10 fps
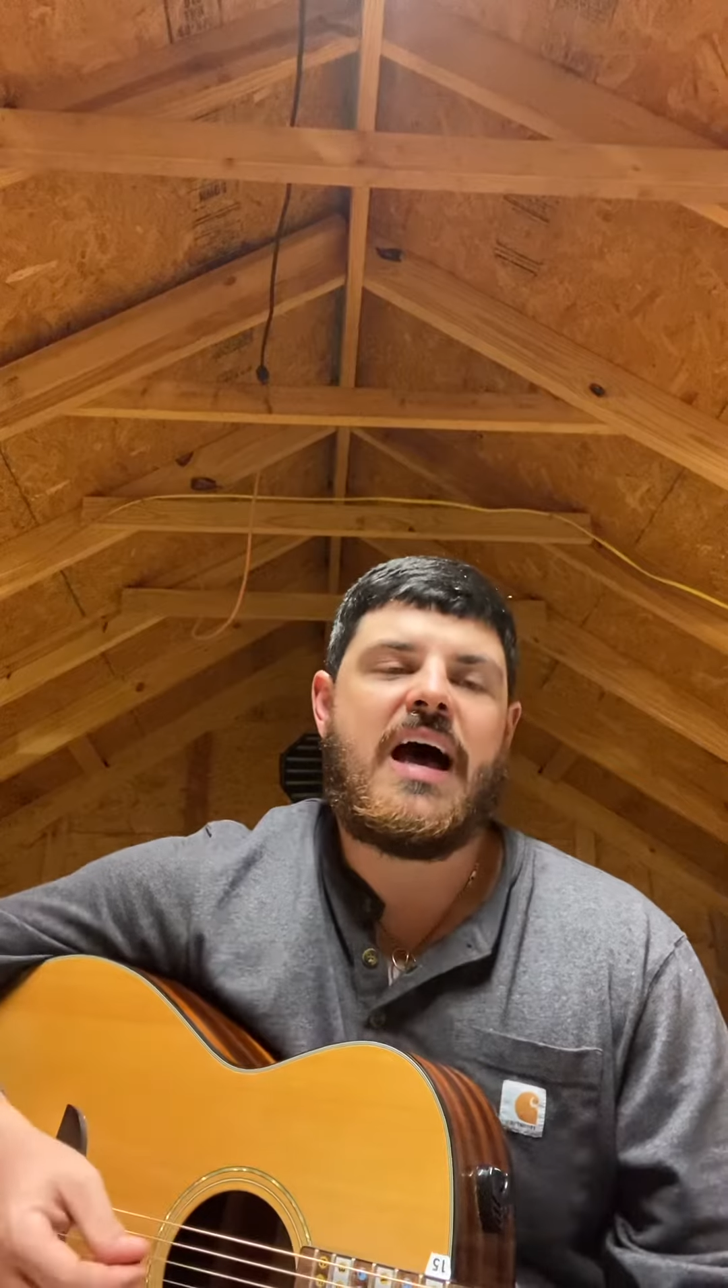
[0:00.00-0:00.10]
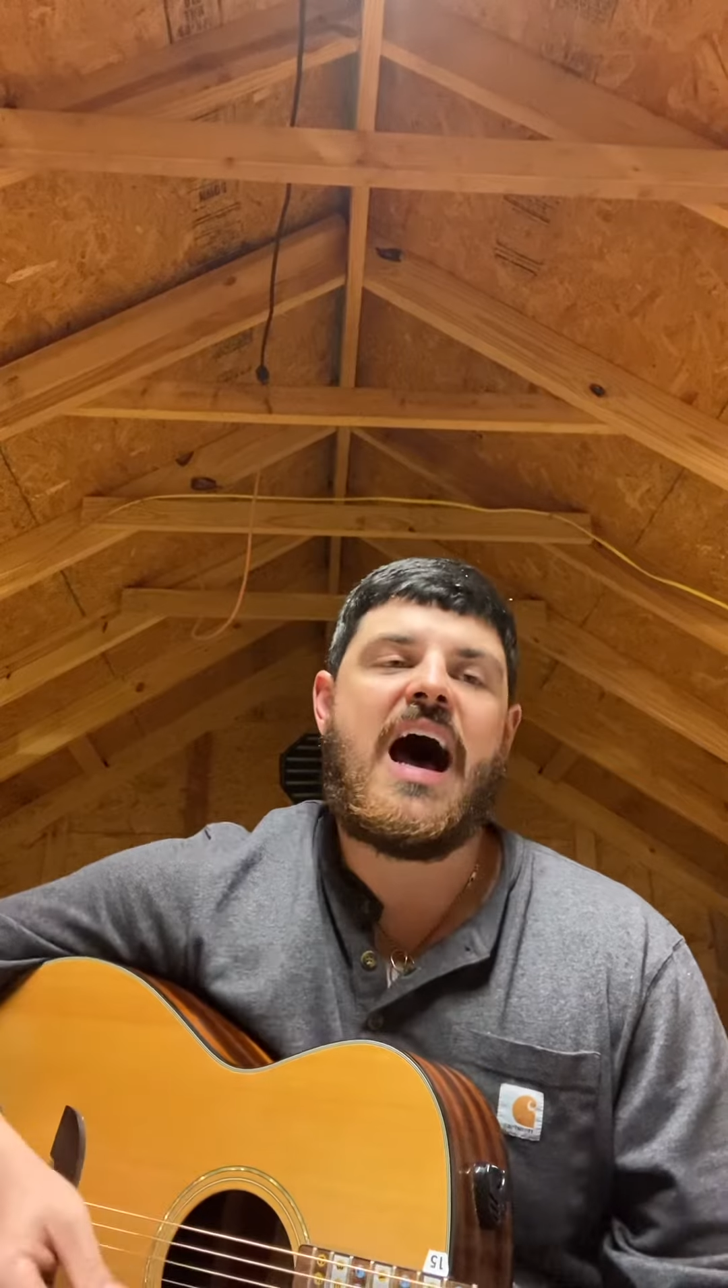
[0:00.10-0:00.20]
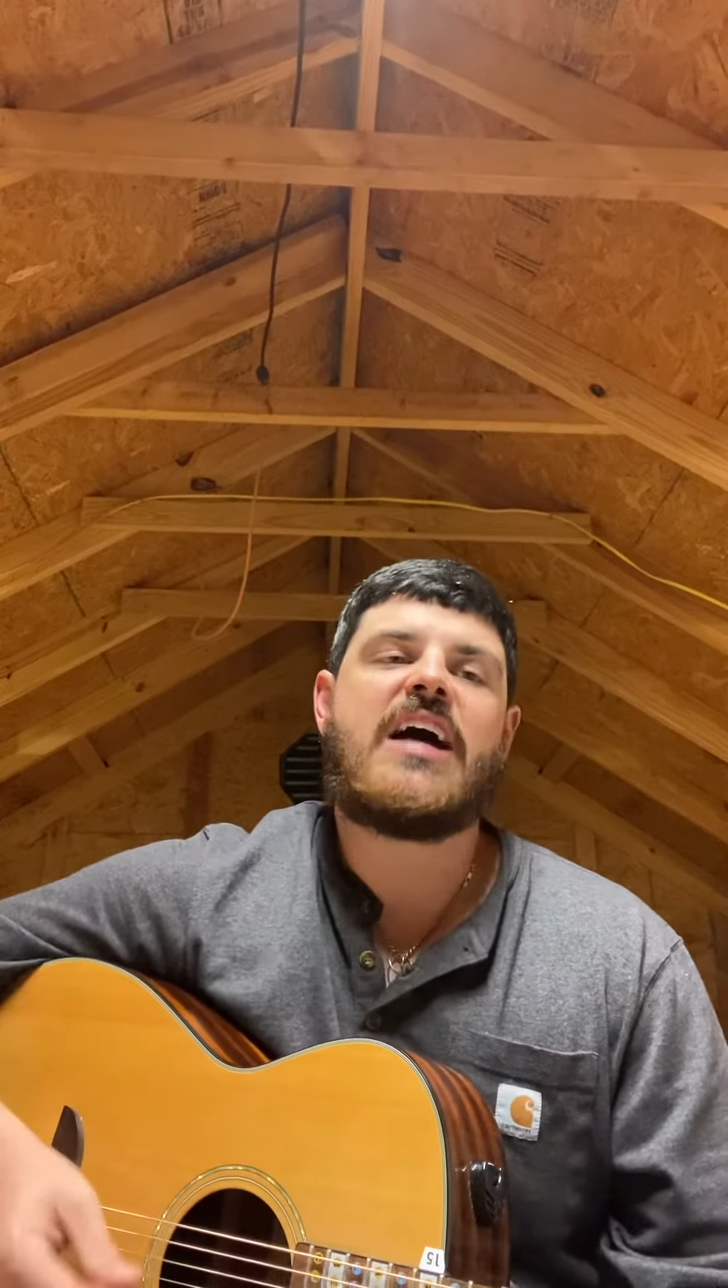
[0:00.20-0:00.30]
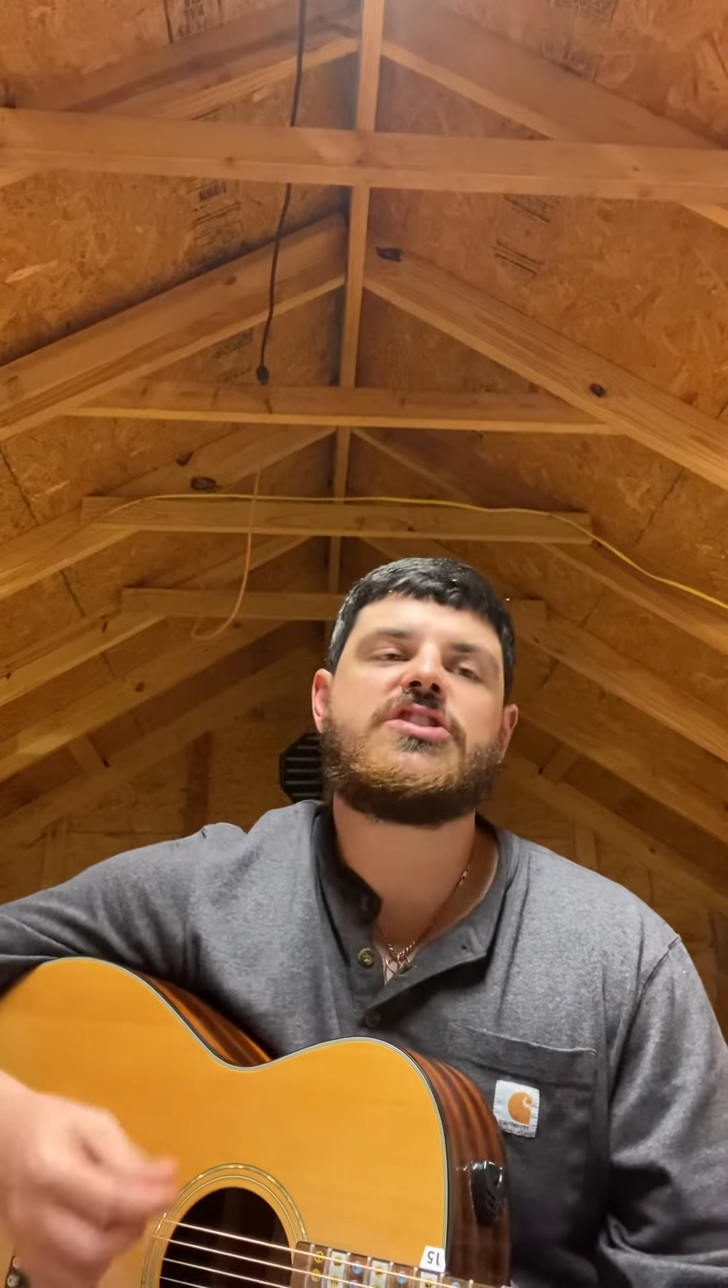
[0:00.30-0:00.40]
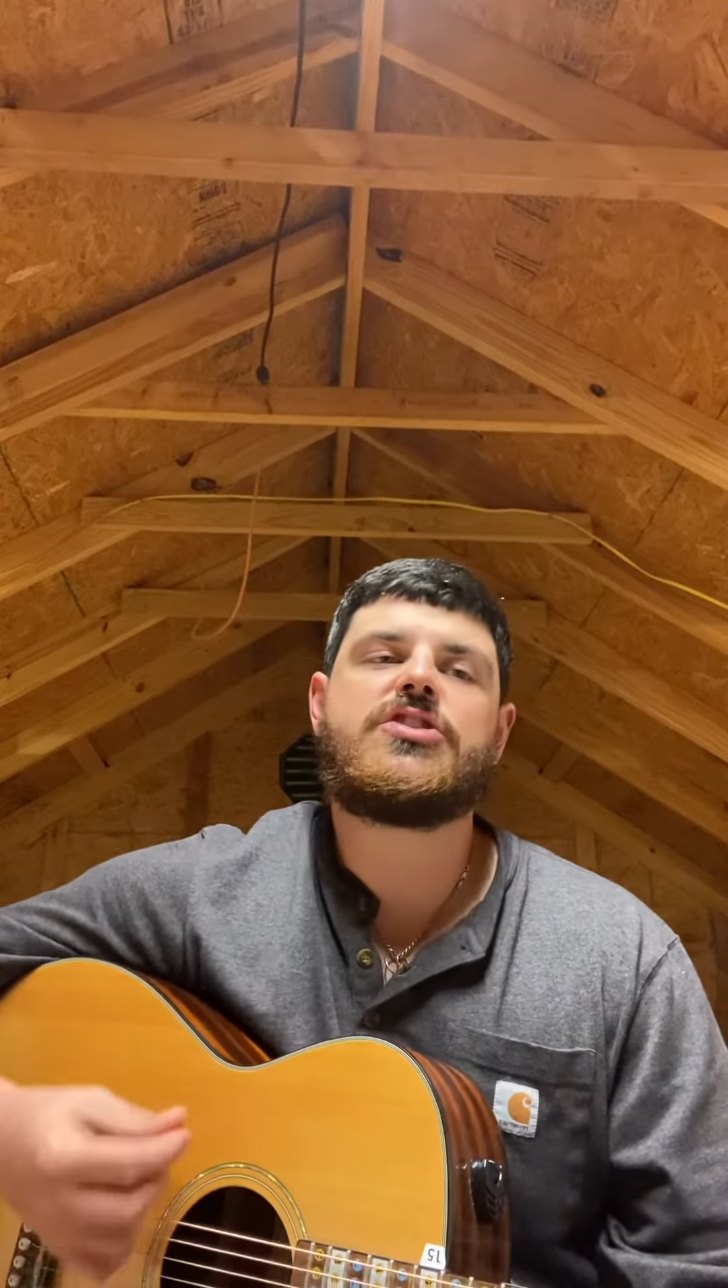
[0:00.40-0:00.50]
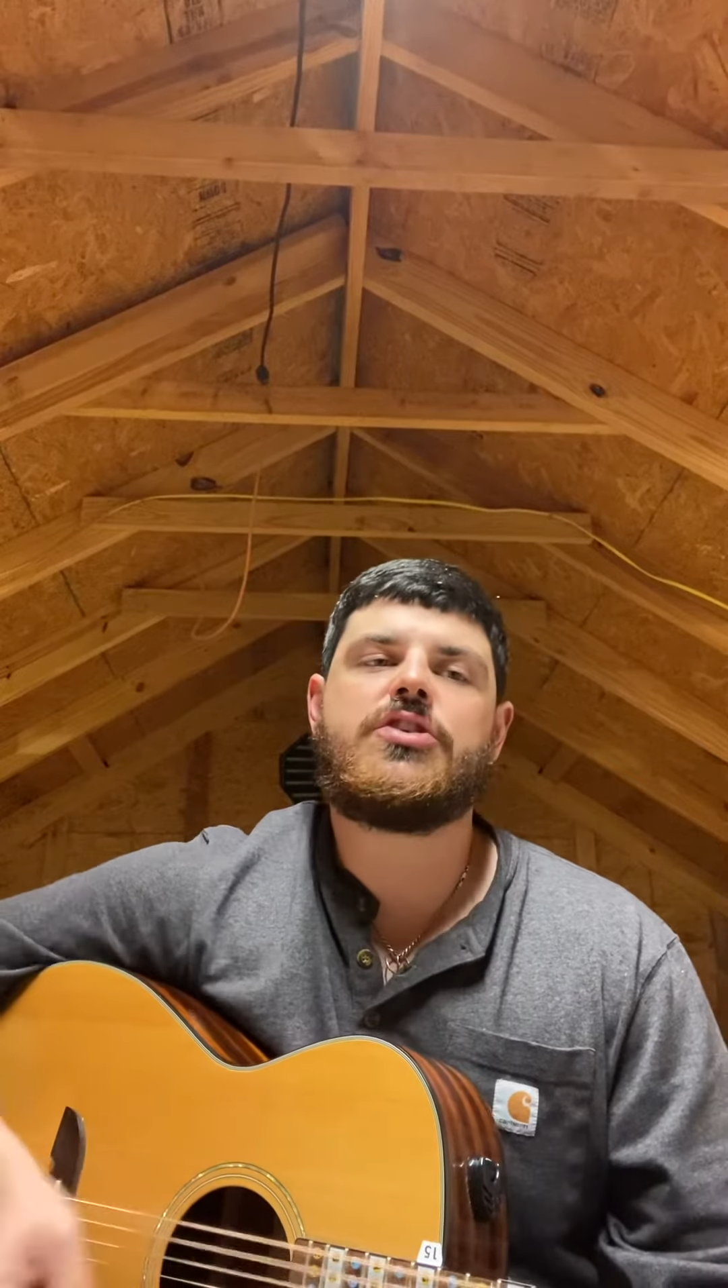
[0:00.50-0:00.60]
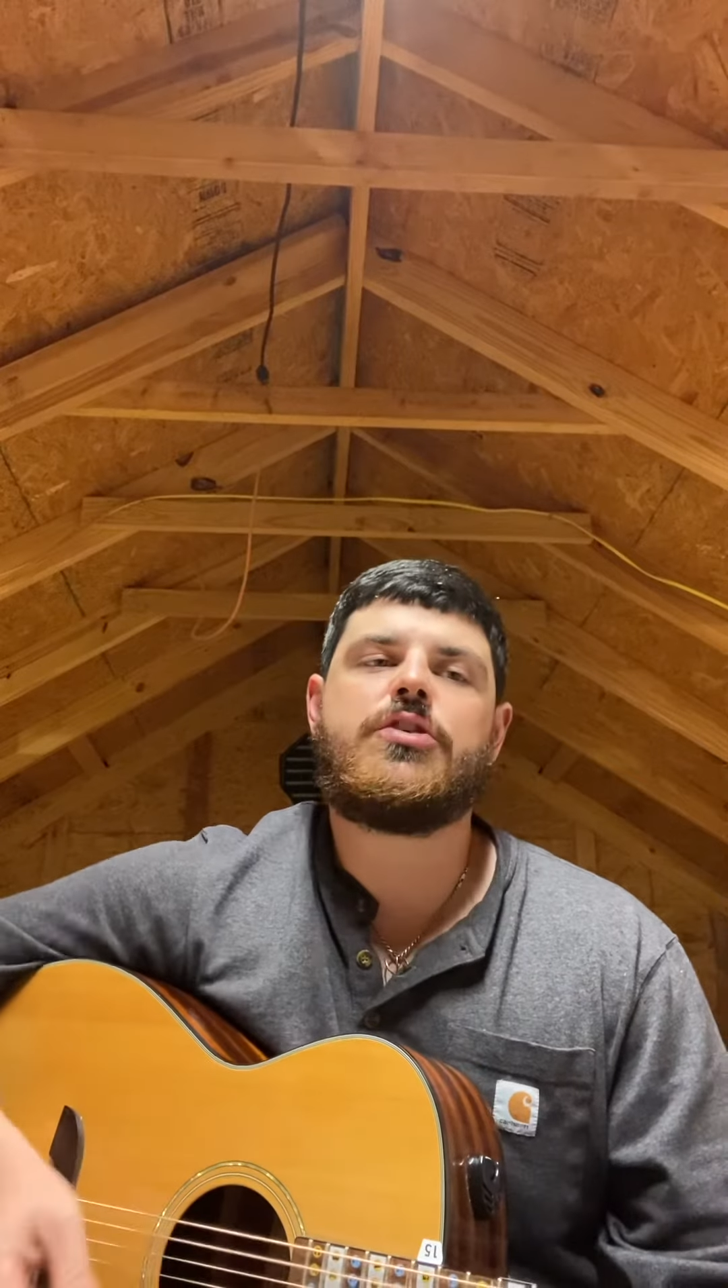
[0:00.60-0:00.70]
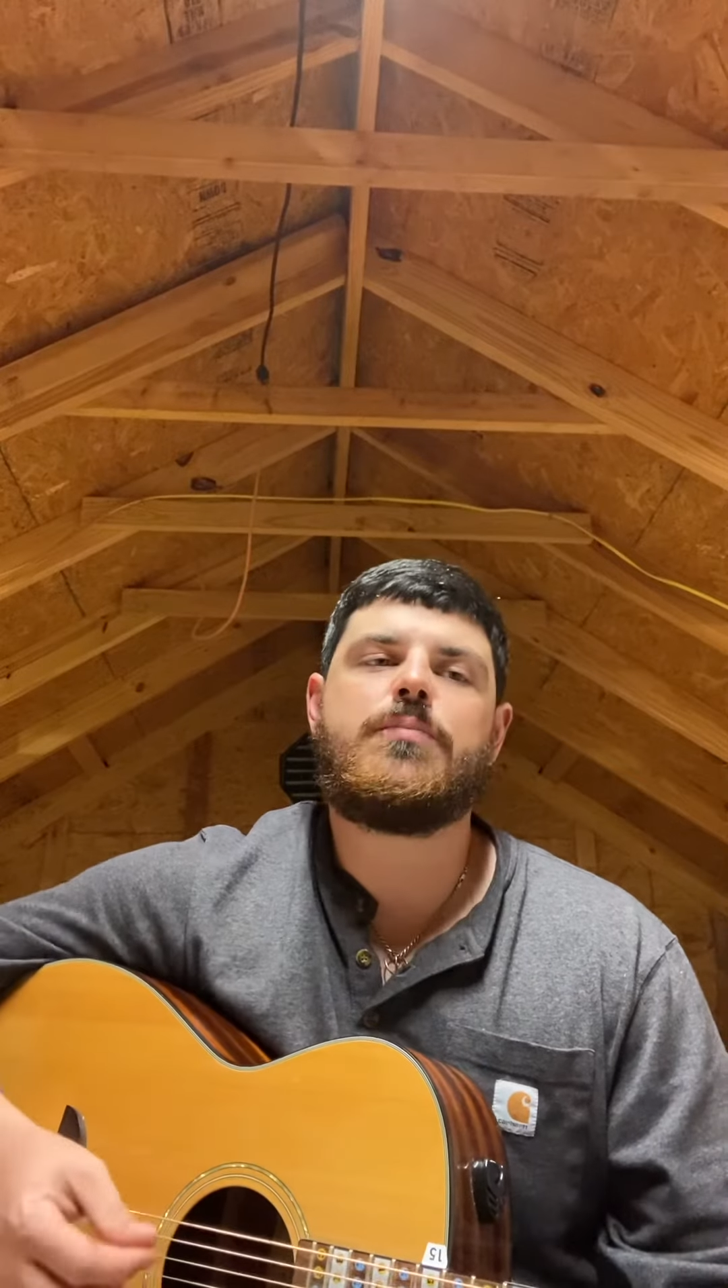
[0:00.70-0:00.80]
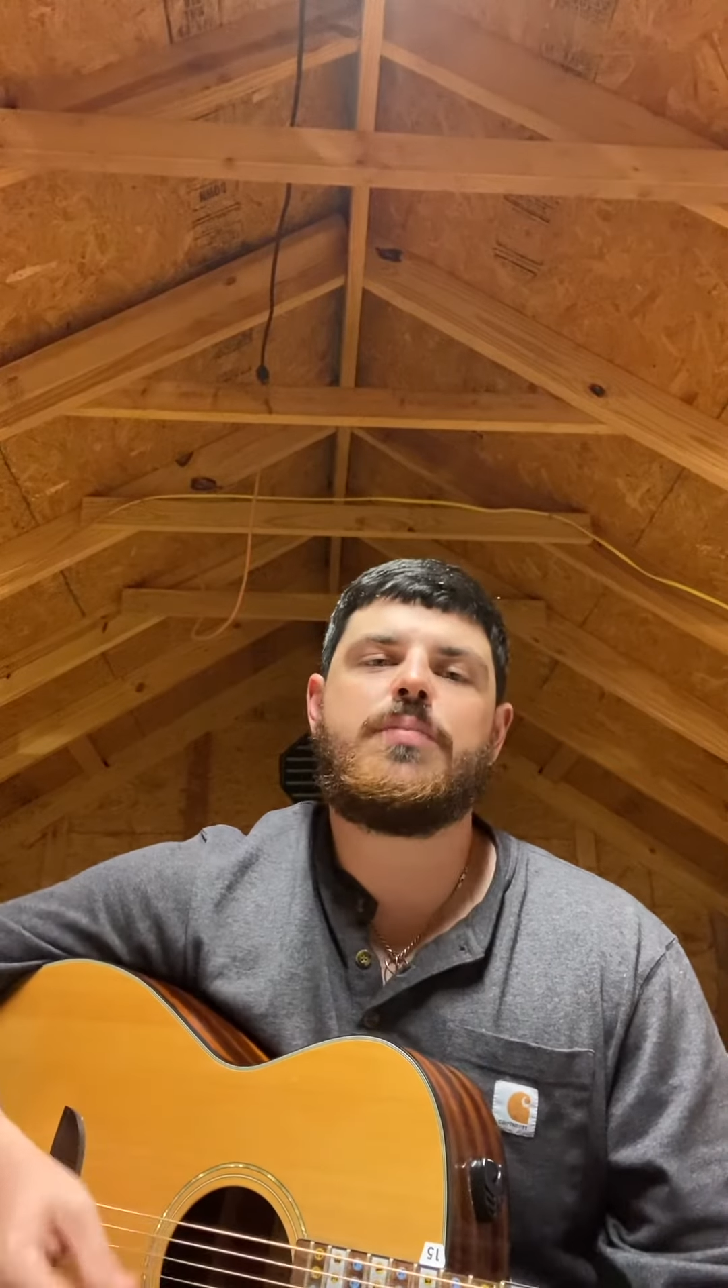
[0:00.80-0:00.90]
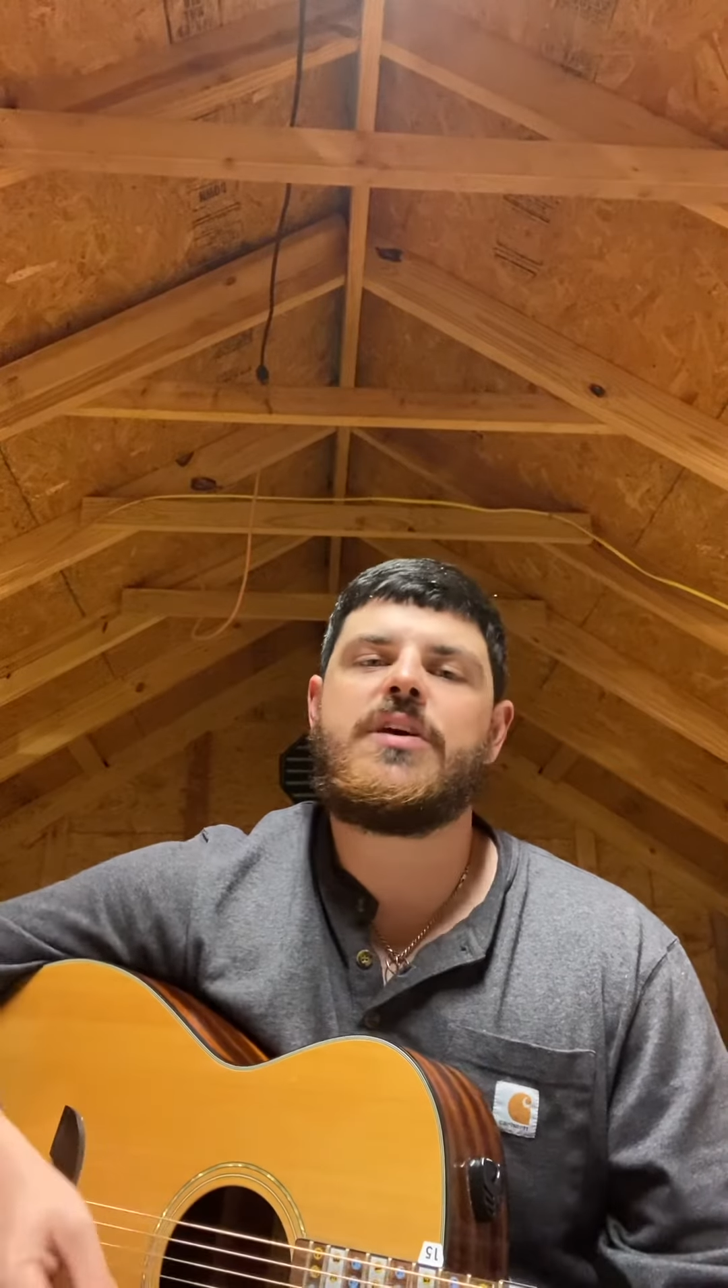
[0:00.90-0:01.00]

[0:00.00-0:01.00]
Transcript: should